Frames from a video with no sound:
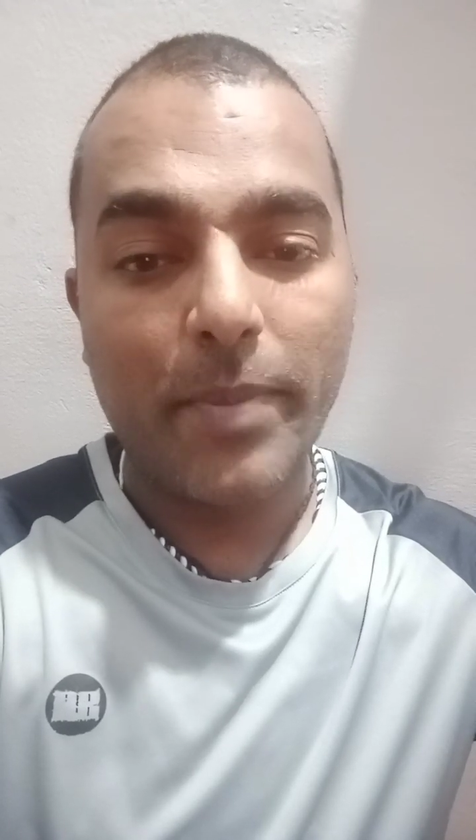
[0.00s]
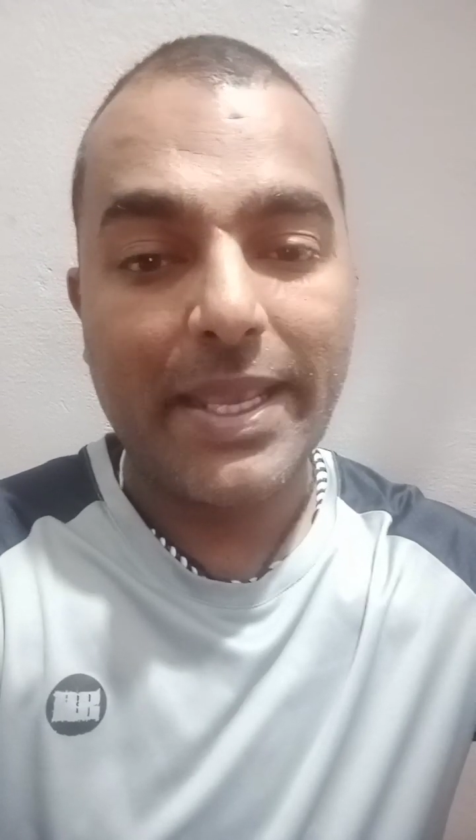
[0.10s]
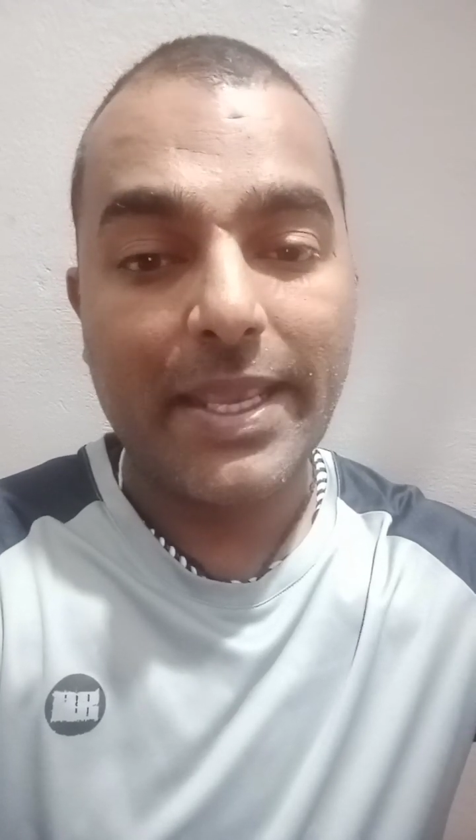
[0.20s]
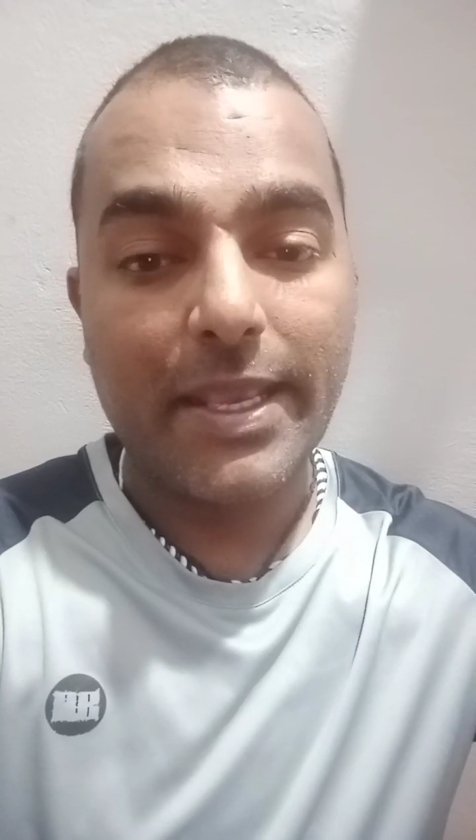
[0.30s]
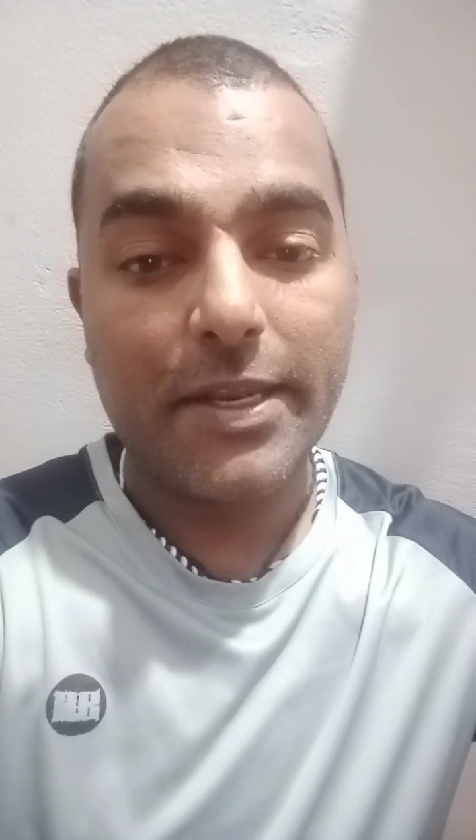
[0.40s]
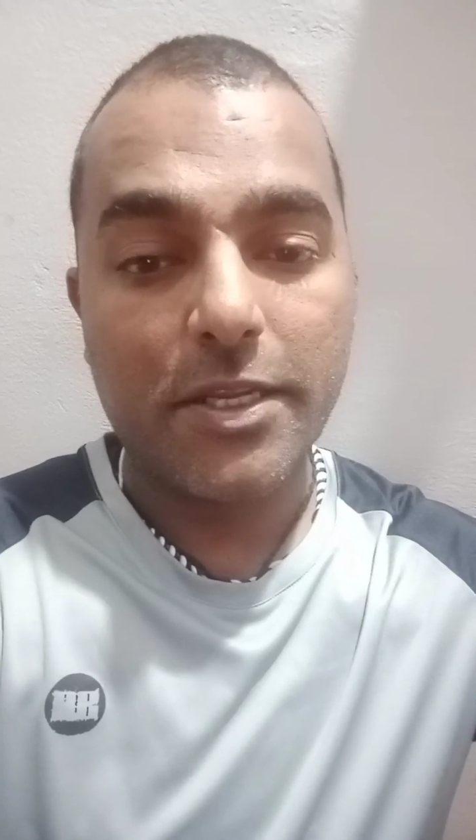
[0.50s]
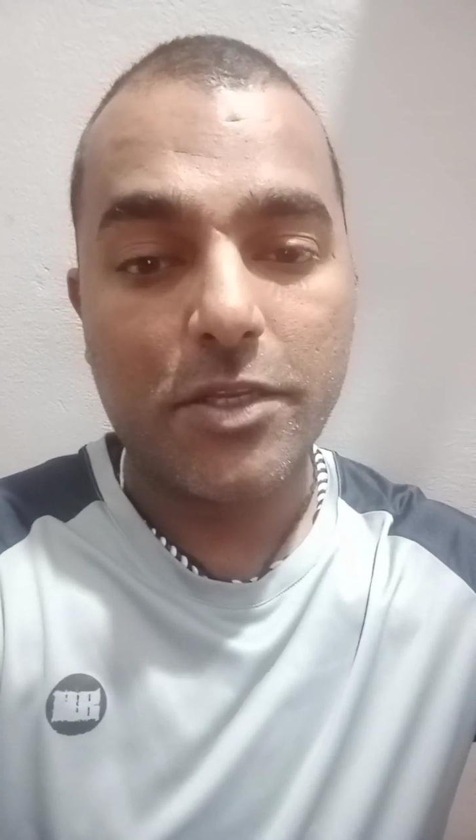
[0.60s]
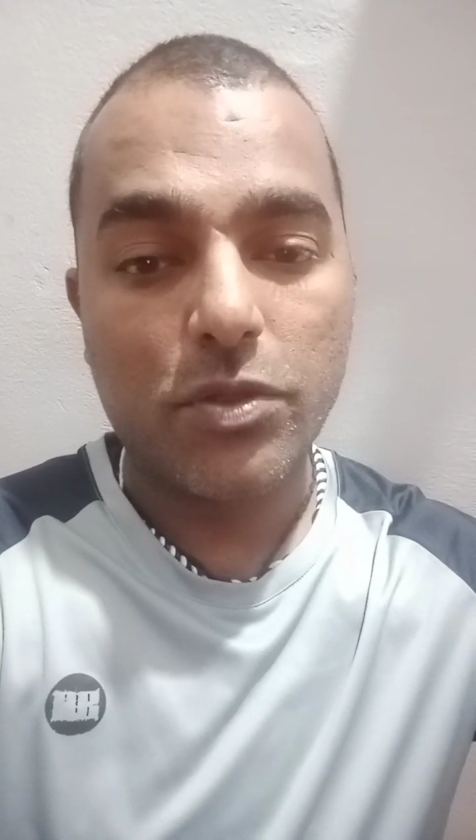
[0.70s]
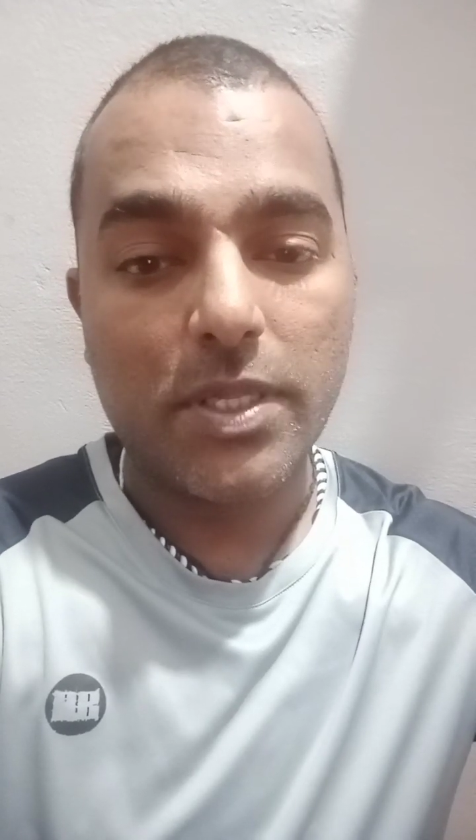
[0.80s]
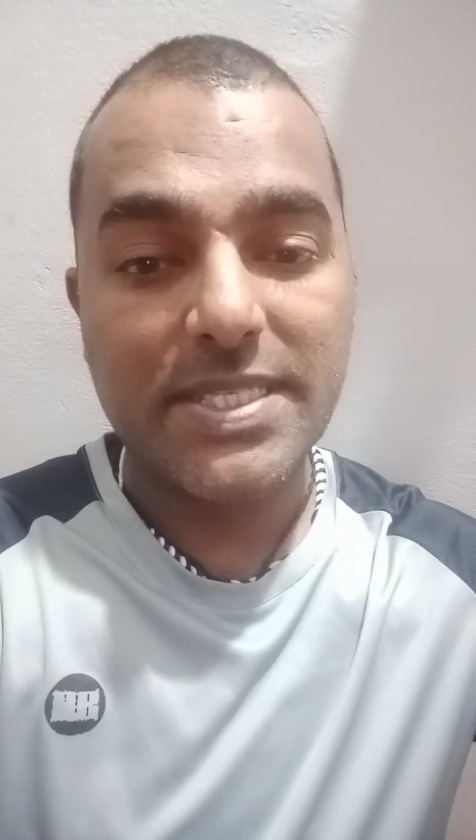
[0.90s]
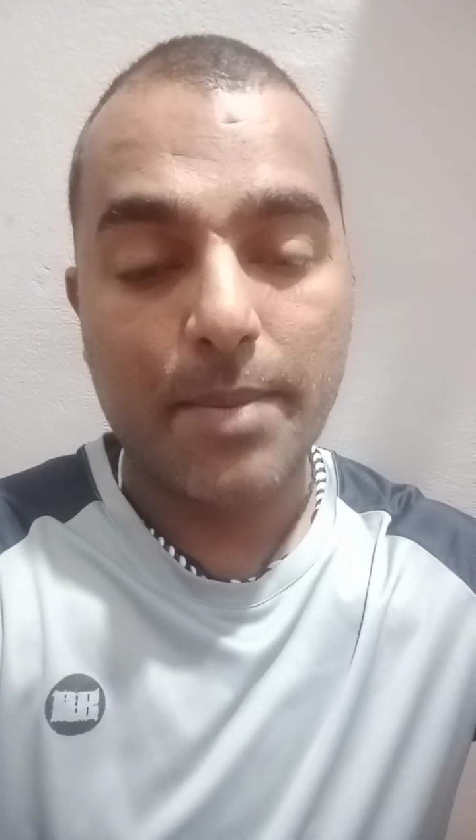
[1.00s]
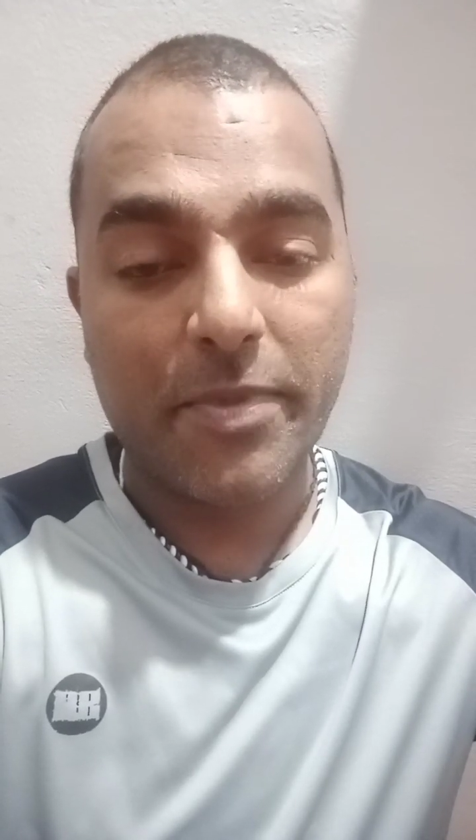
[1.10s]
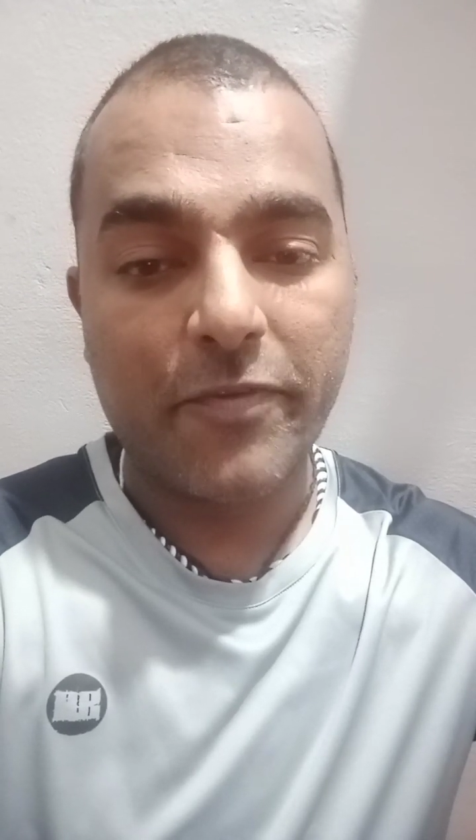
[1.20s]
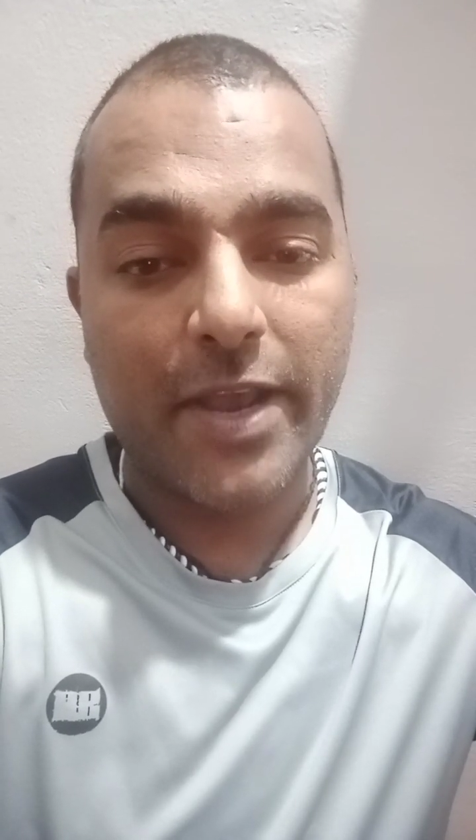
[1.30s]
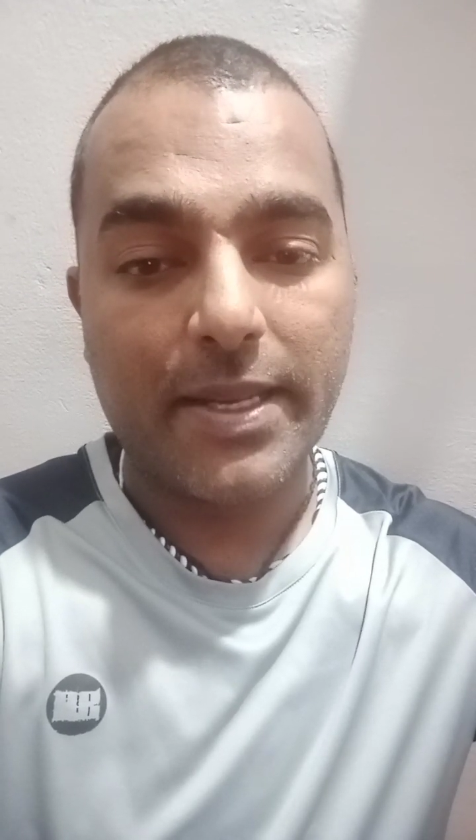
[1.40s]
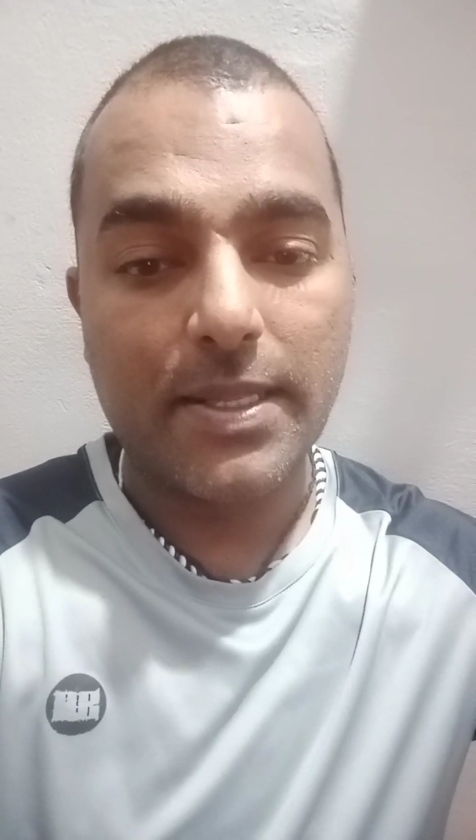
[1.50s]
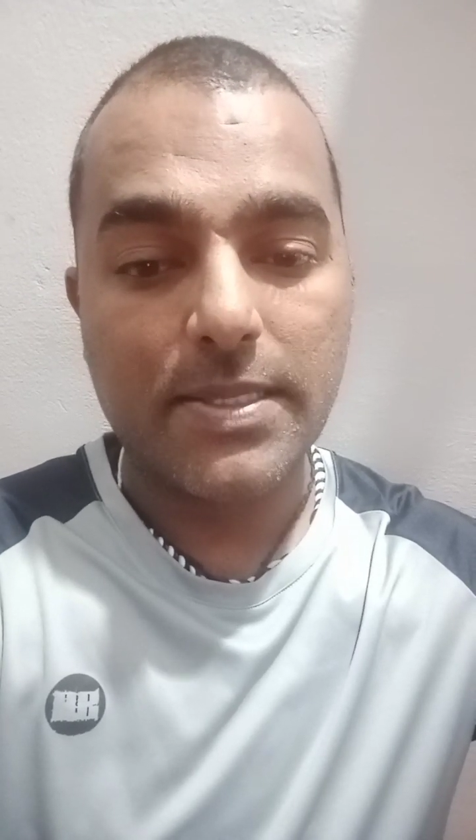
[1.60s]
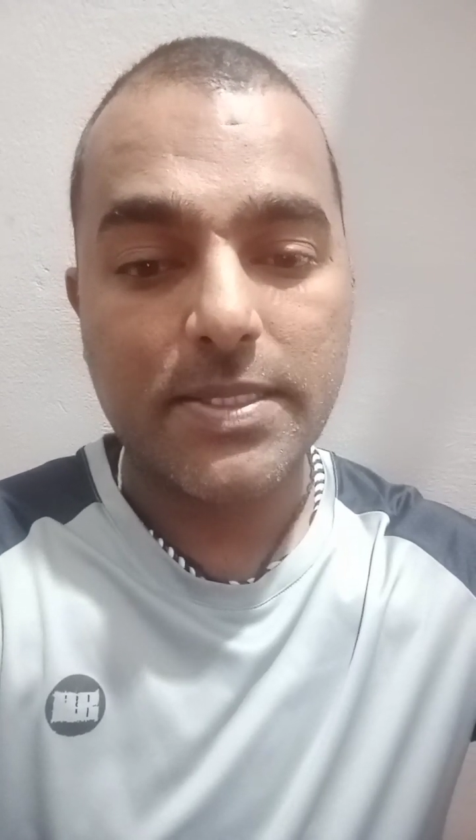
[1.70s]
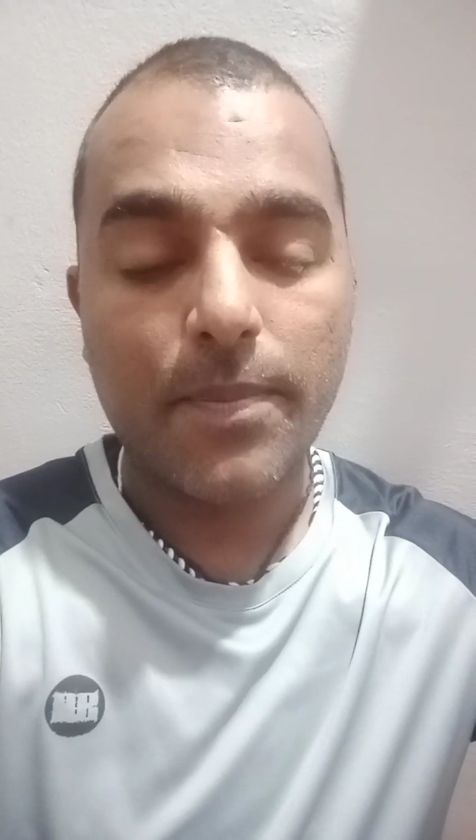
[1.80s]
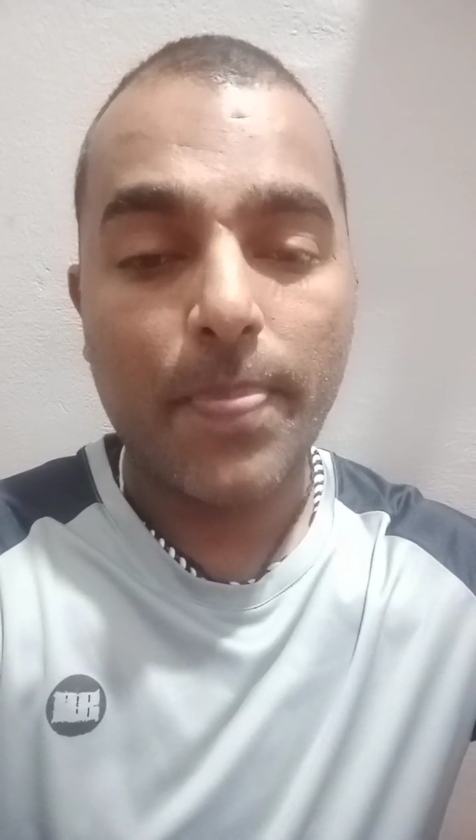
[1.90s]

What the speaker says: making it into the semifinals.